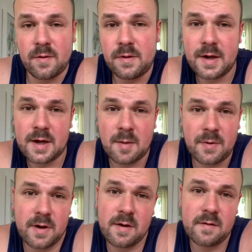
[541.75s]
only a
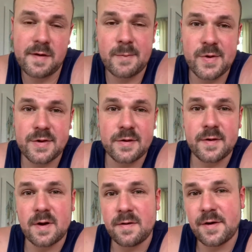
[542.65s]
couple of images
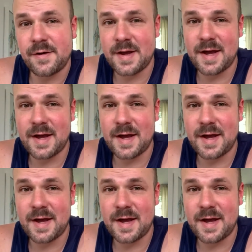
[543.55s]
on there yet